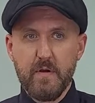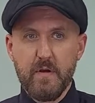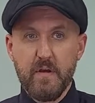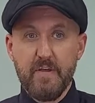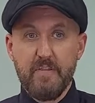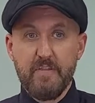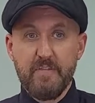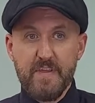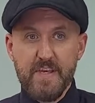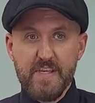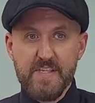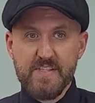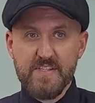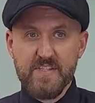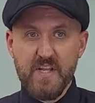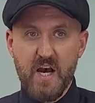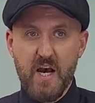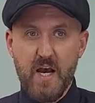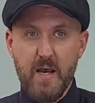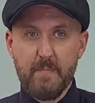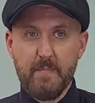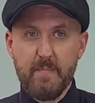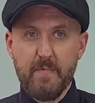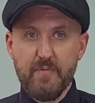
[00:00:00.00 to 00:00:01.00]
This
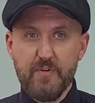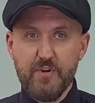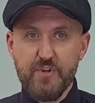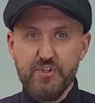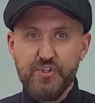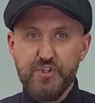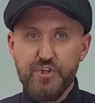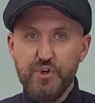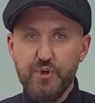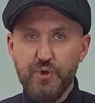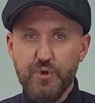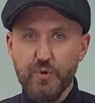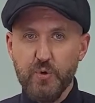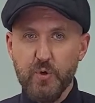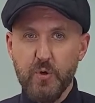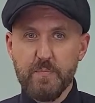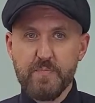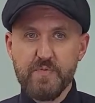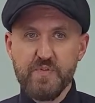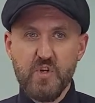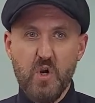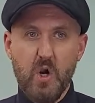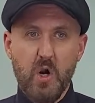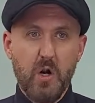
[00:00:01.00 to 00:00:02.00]
time, the two
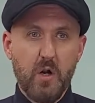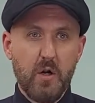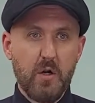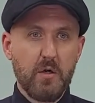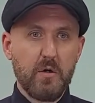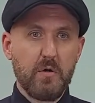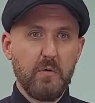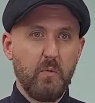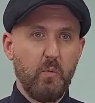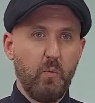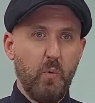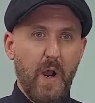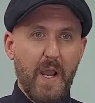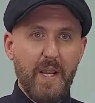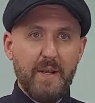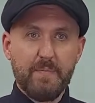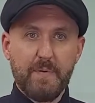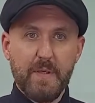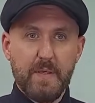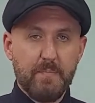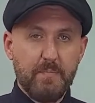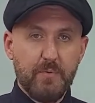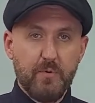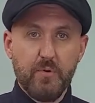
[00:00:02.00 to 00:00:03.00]
groups are white
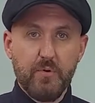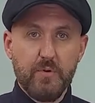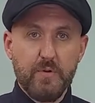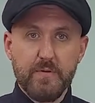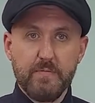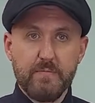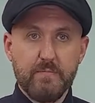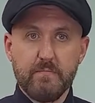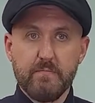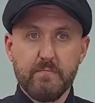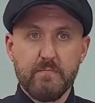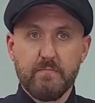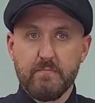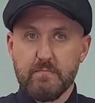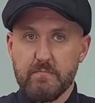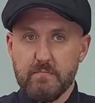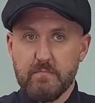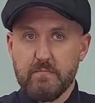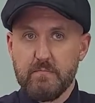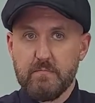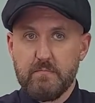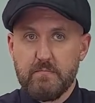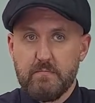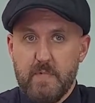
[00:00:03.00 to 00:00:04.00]
people and
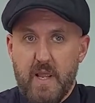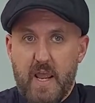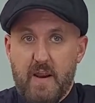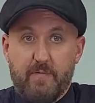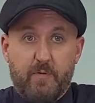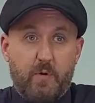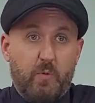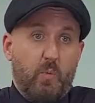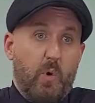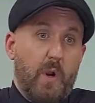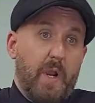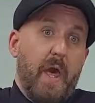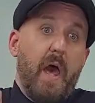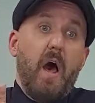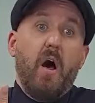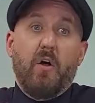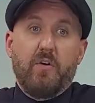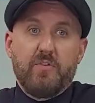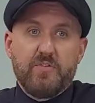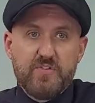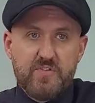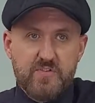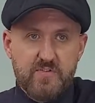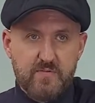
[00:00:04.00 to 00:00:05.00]
everyone
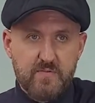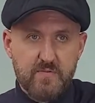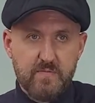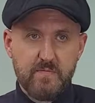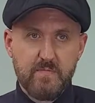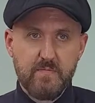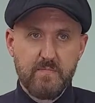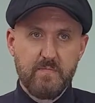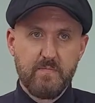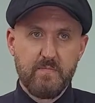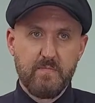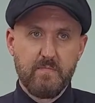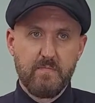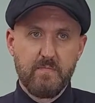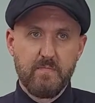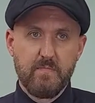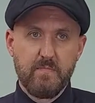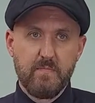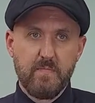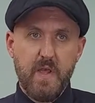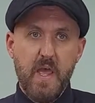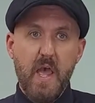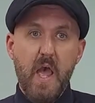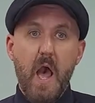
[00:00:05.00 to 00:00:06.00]
else.
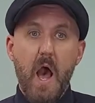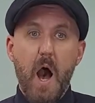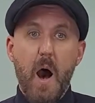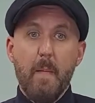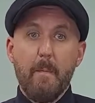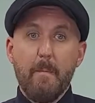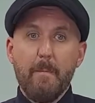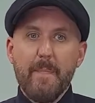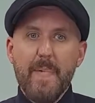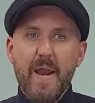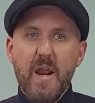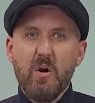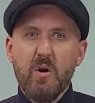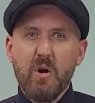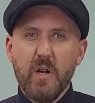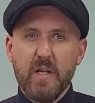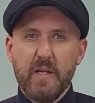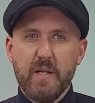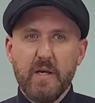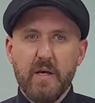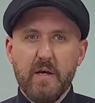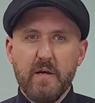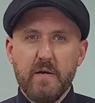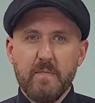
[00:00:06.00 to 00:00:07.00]

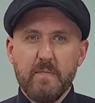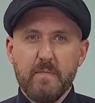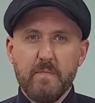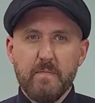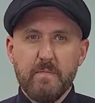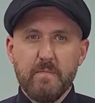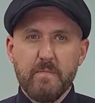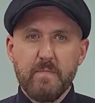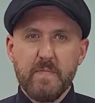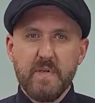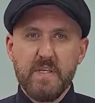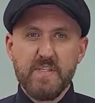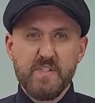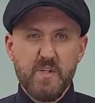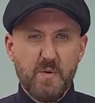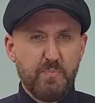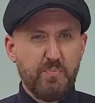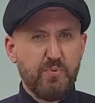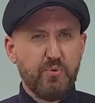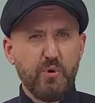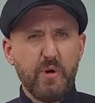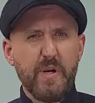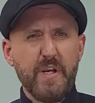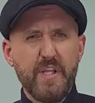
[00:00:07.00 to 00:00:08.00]
America is a
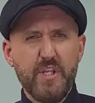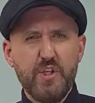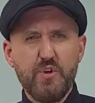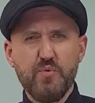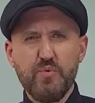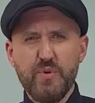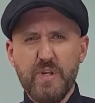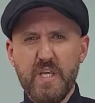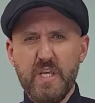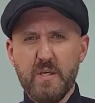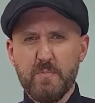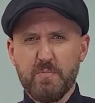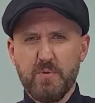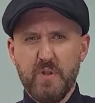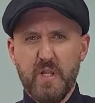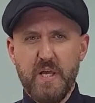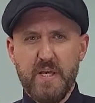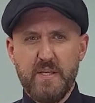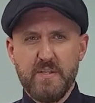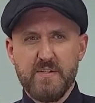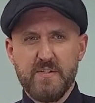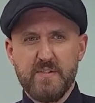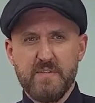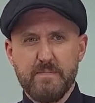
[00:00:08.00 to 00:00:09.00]
pretty unique
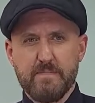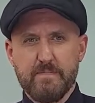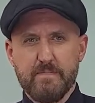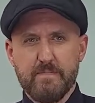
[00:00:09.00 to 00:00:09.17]
place.